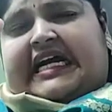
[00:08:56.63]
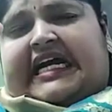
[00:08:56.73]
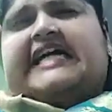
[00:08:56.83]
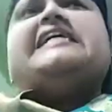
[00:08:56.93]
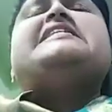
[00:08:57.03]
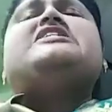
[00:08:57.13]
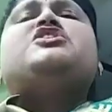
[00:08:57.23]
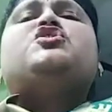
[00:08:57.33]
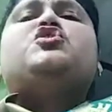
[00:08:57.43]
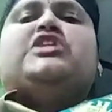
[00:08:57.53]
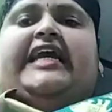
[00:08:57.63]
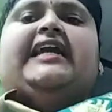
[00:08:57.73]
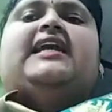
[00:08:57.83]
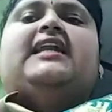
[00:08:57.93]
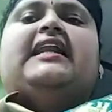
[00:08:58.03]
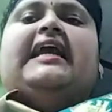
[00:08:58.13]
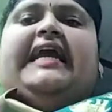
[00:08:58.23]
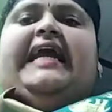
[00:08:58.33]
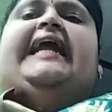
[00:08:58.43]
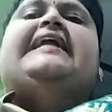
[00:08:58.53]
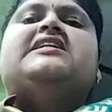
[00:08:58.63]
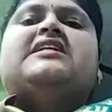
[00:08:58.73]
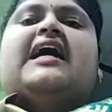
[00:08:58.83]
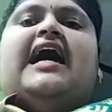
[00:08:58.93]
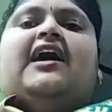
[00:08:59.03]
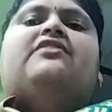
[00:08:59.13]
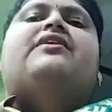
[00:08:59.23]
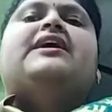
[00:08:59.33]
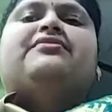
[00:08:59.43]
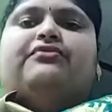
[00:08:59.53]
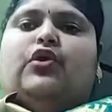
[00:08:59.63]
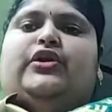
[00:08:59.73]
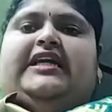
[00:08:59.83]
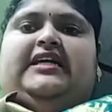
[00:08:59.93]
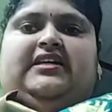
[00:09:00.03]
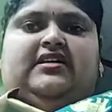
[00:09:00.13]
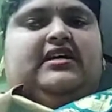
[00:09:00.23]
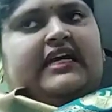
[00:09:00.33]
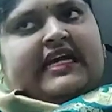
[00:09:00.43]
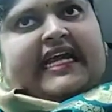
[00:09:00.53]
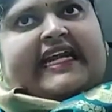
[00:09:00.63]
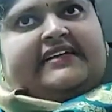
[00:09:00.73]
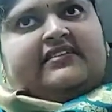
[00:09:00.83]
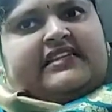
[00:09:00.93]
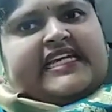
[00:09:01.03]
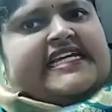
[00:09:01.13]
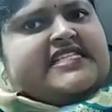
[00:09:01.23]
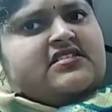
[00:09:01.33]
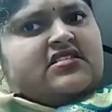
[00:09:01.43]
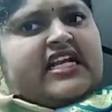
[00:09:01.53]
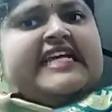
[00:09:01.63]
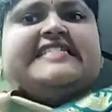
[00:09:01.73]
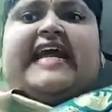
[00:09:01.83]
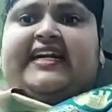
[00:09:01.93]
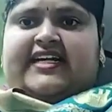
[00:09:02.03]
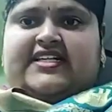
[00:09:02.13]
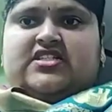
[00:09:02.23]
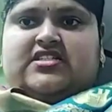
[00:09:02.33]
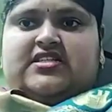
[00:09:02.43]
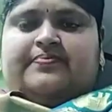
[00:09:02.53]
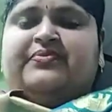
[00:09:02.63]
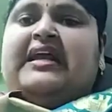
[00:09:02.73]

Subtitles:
Ernst and Howard Florey. And these three scientists,